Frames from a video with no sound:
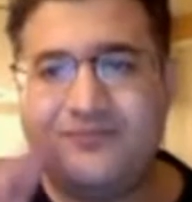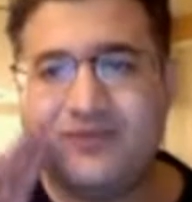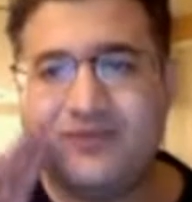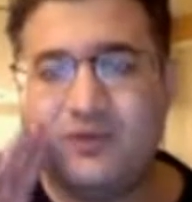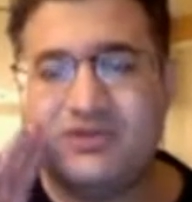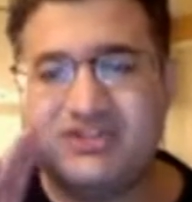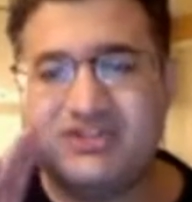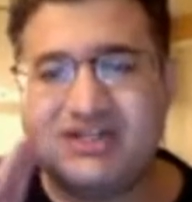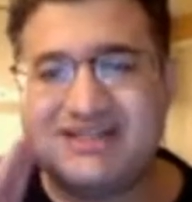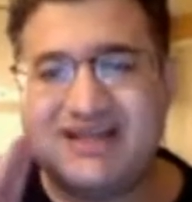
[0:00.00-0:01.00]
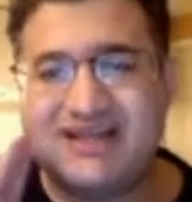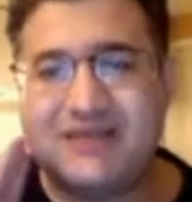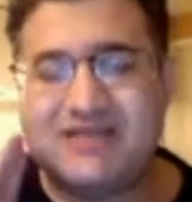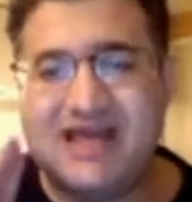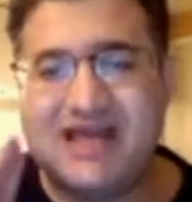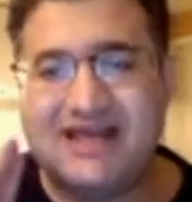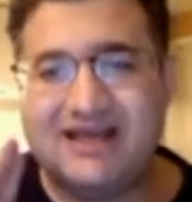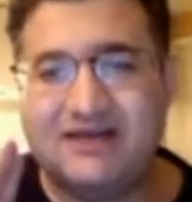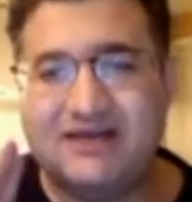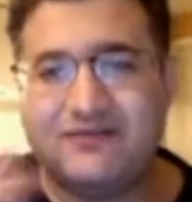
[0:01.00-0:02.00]
was just them taking
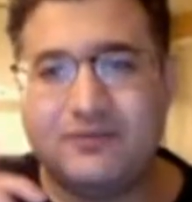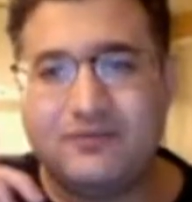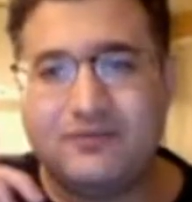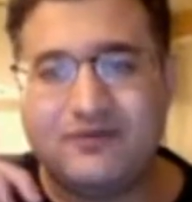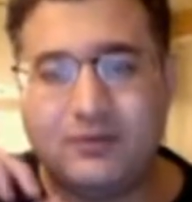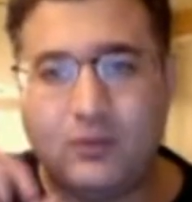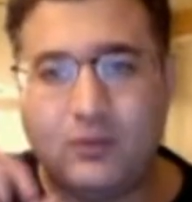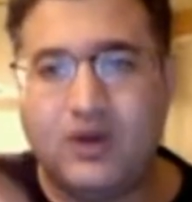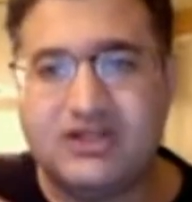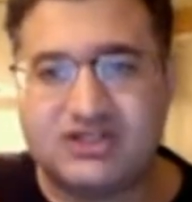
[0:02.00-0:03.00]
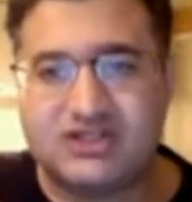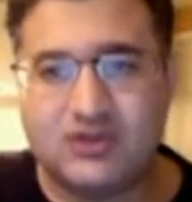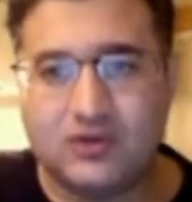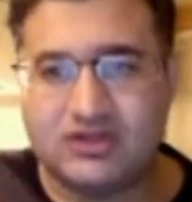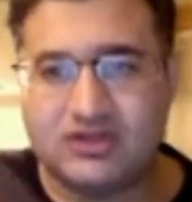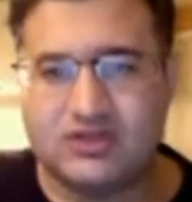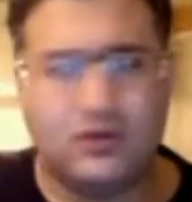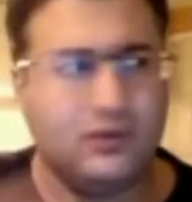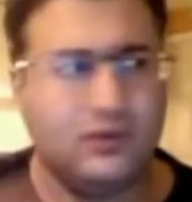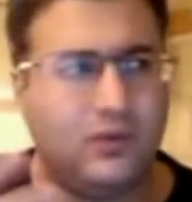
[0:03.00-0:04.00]
it from one source or
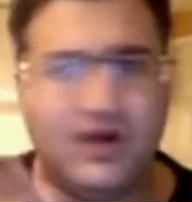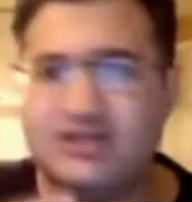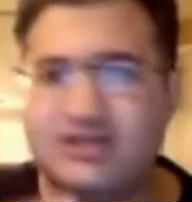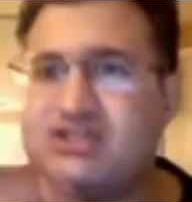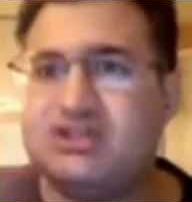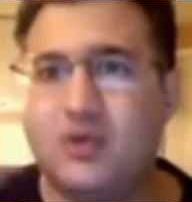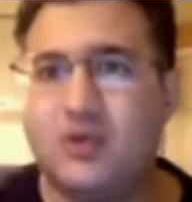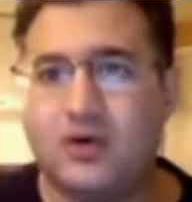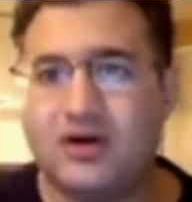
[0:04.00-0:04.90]
one store